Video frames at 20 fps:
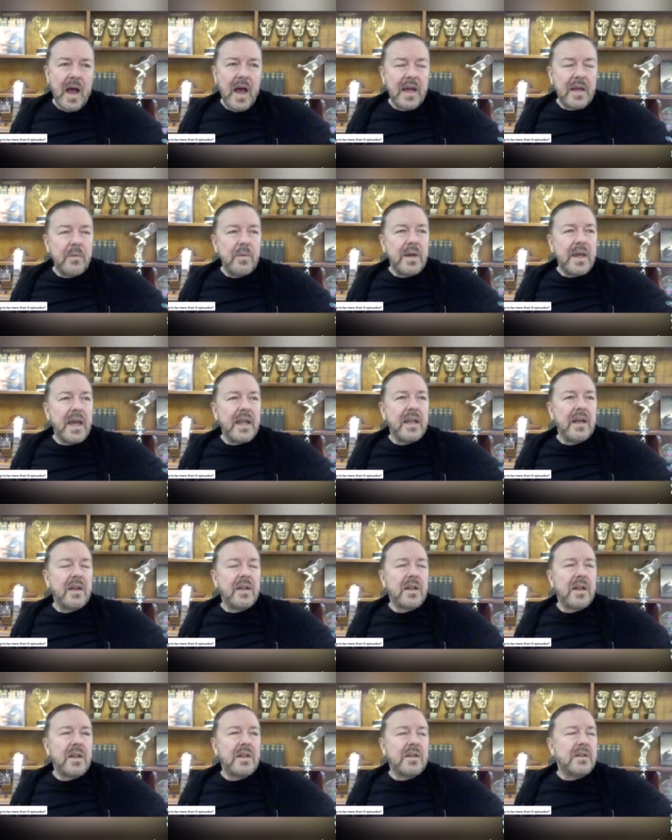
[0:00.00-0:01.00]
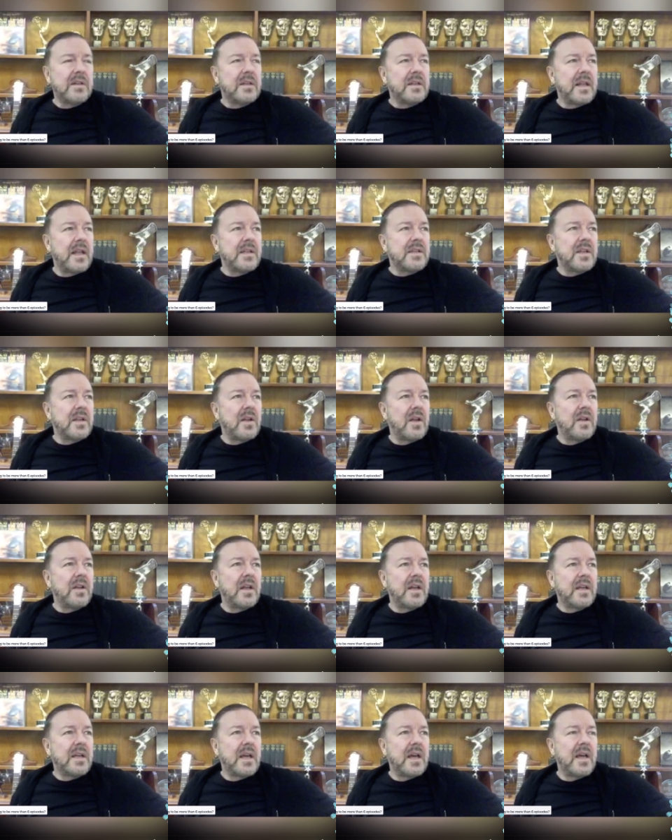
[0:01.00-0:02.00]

We get there's a lot like